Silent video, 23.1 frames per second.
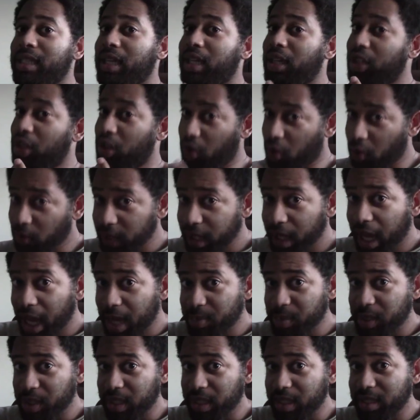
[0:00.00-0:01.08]
your only
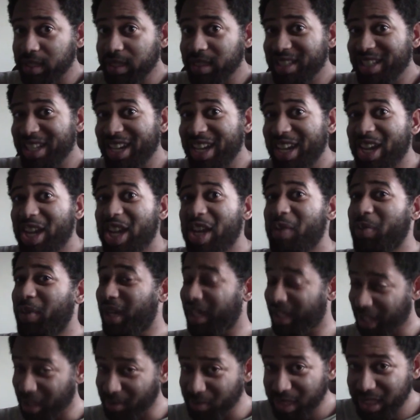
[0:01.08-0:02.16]
options, when
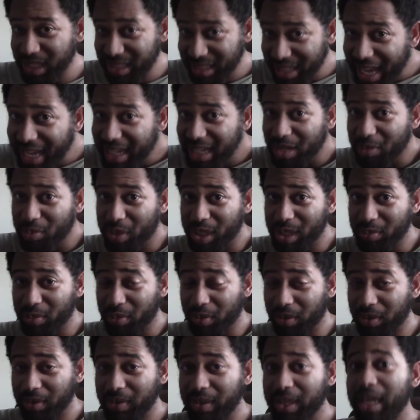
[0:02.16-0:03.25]
it comes to dating
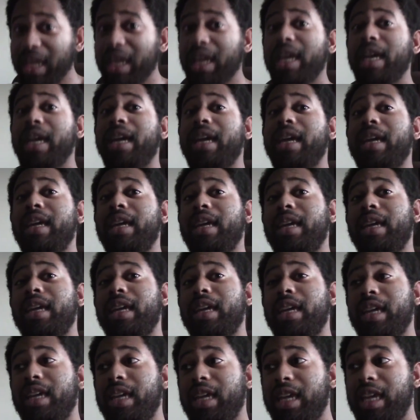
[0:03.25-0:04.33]
people
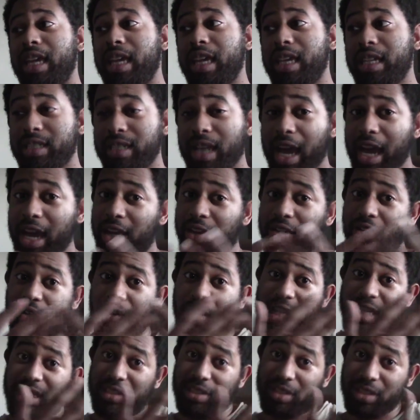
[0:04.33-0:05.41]
is either
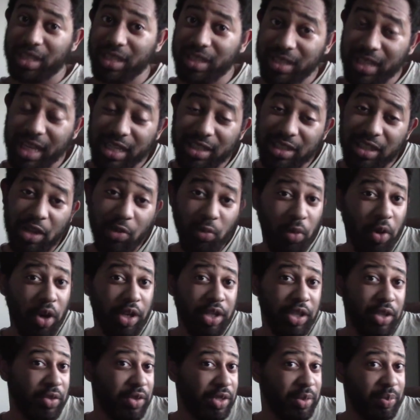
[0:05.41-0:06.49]
exist as they
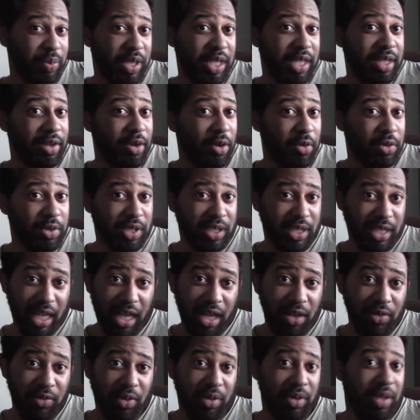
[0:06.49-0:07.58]
want you to be
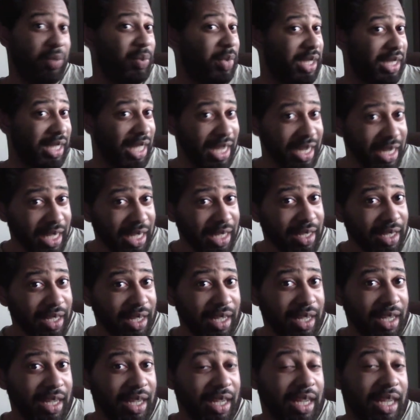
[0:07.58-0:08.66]
wholesale from the beginning,
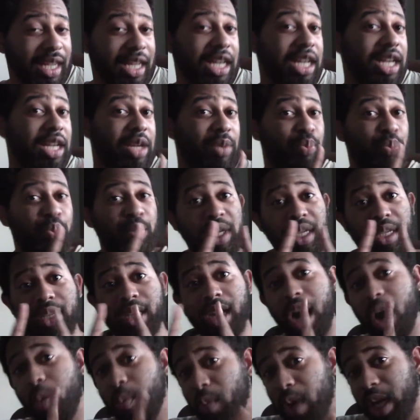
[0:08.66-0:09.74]

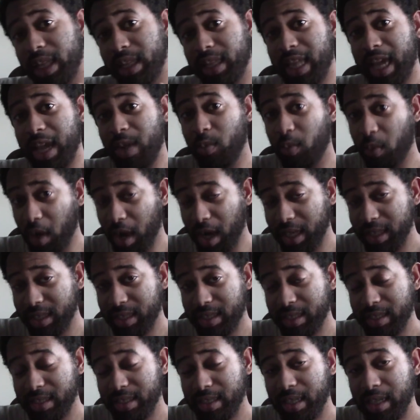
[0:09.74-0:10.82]
become what they want,